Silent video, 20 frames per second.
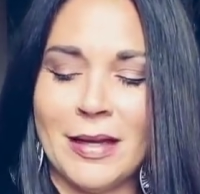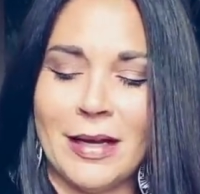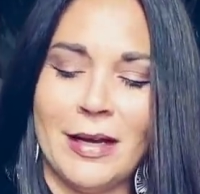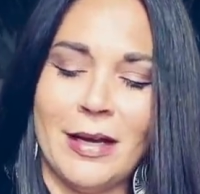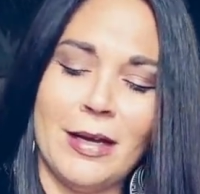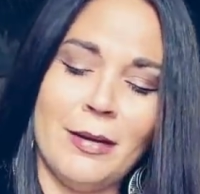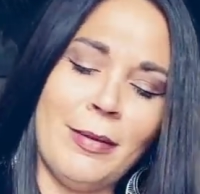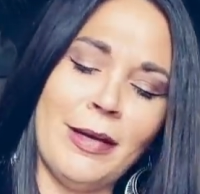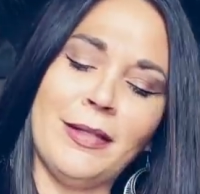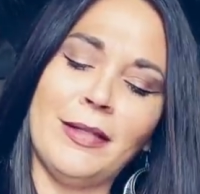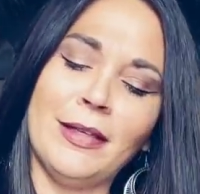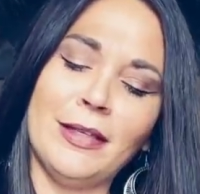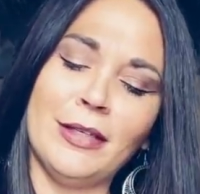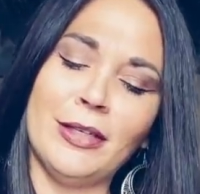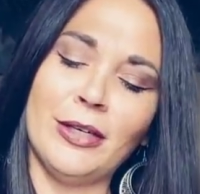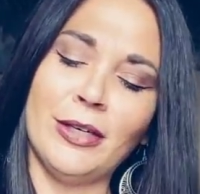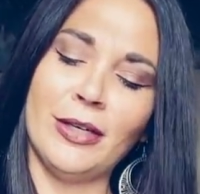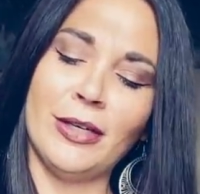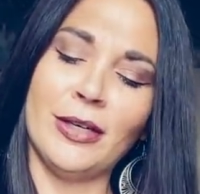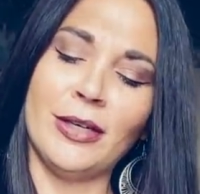Um, I think
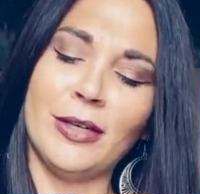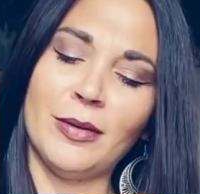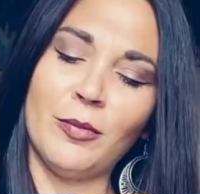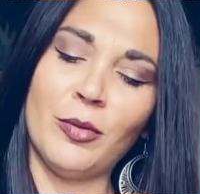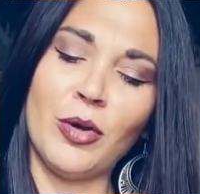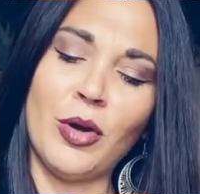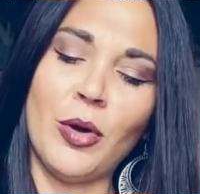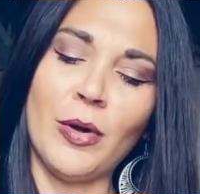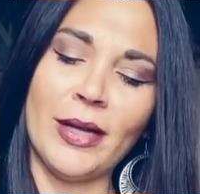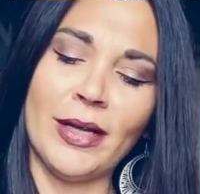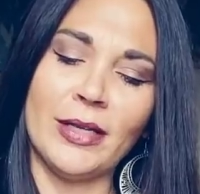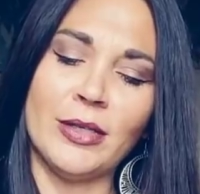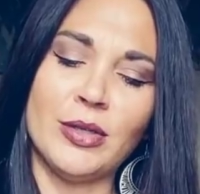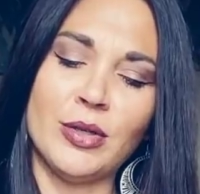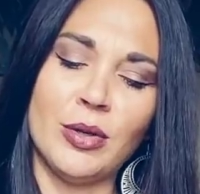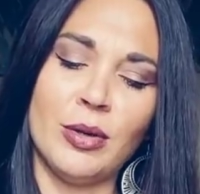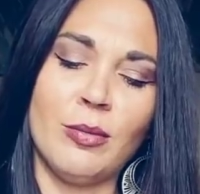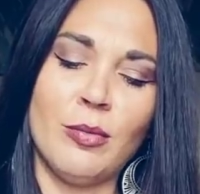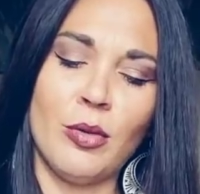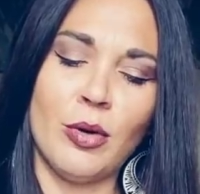you're going
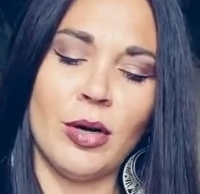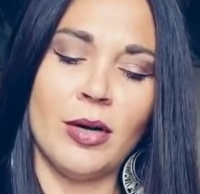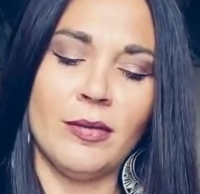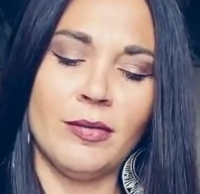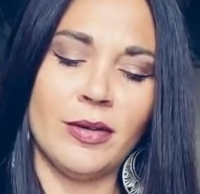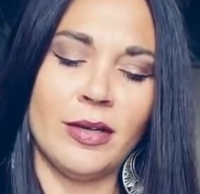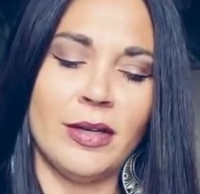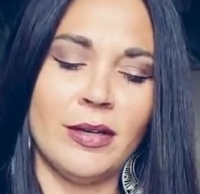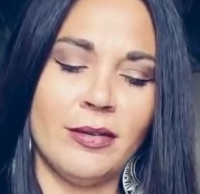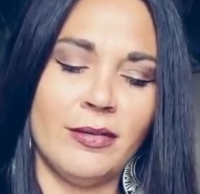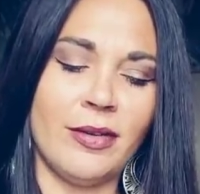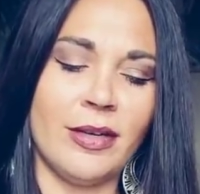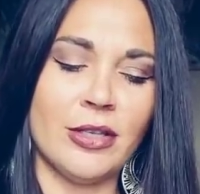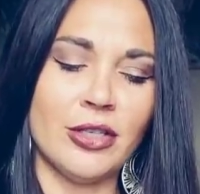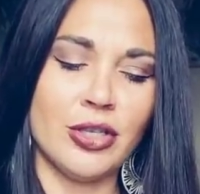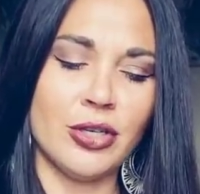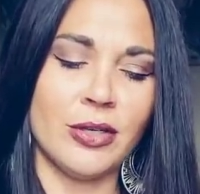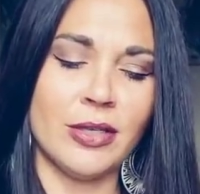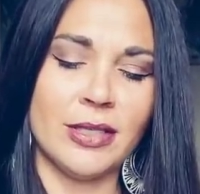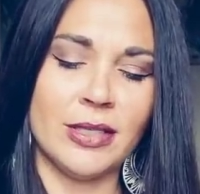into a more of an
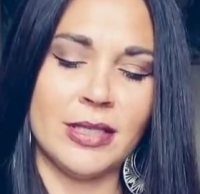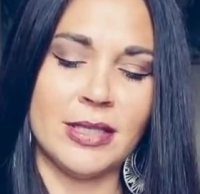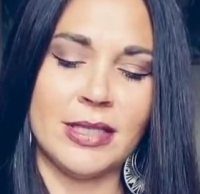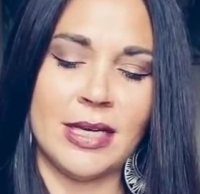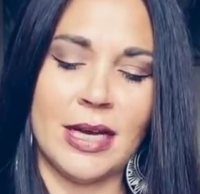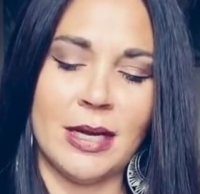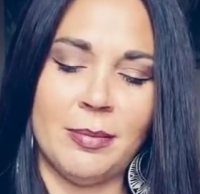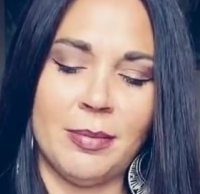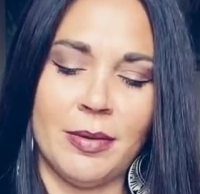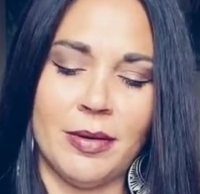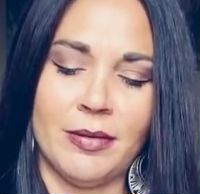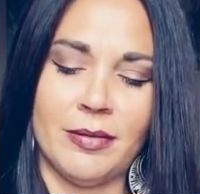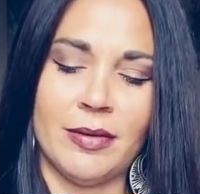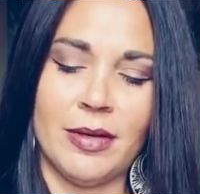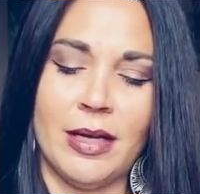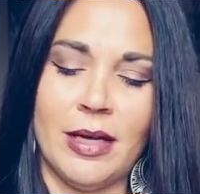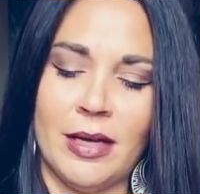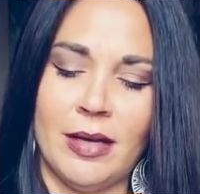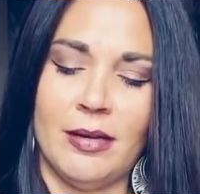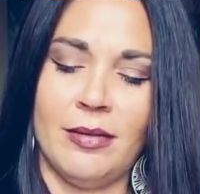adventurous type of
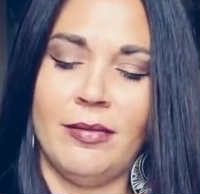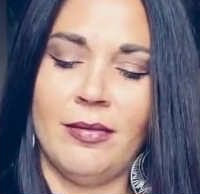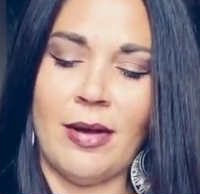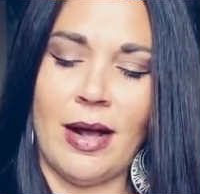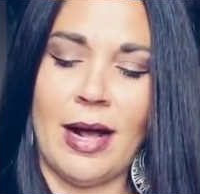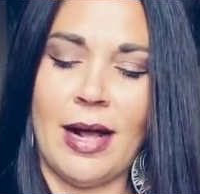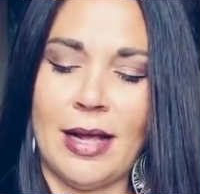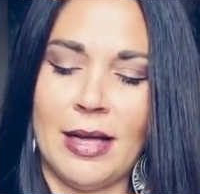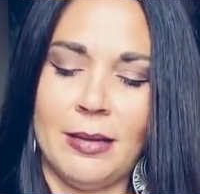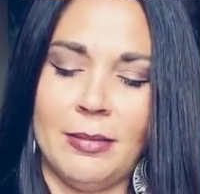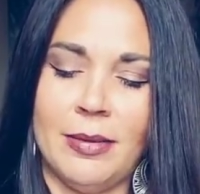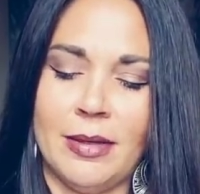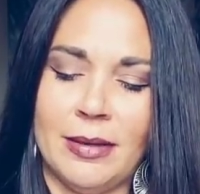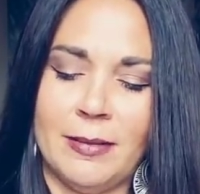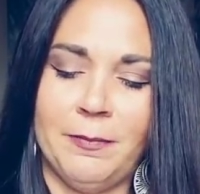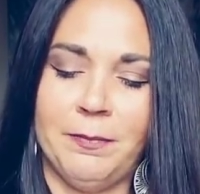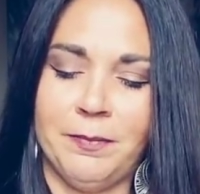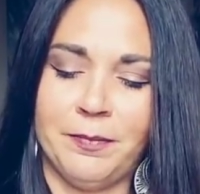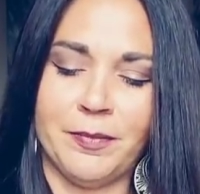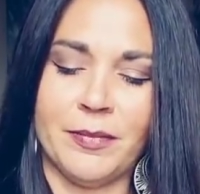vibe
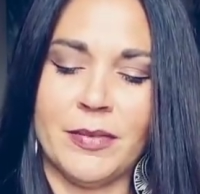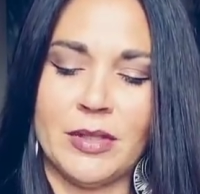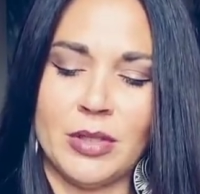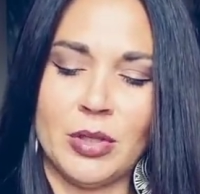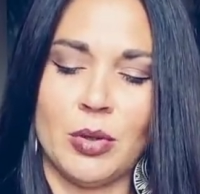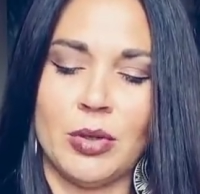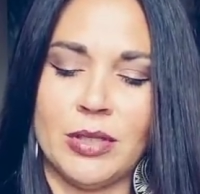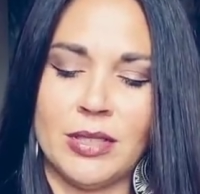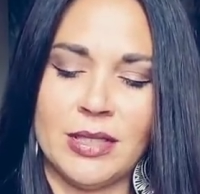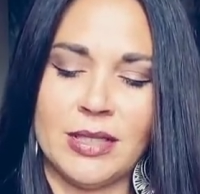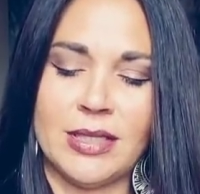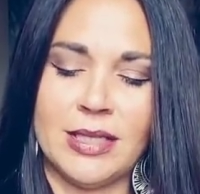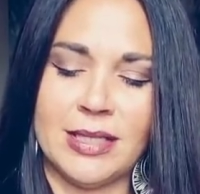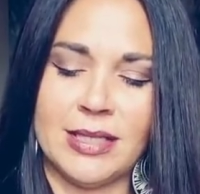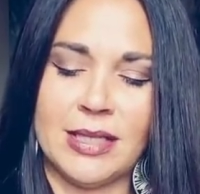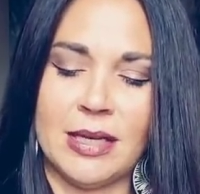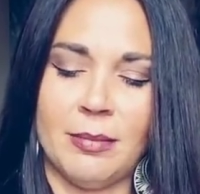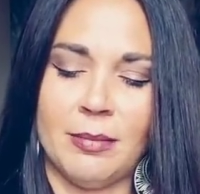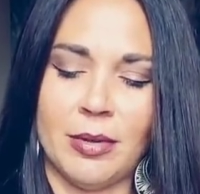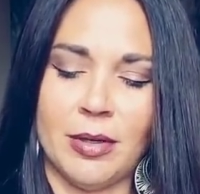um, towards
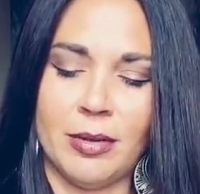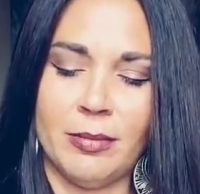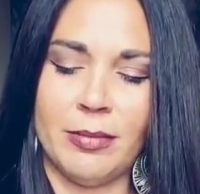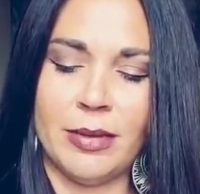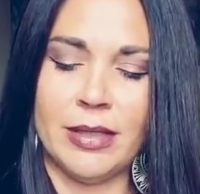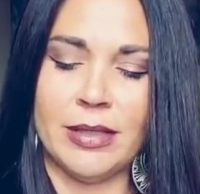December,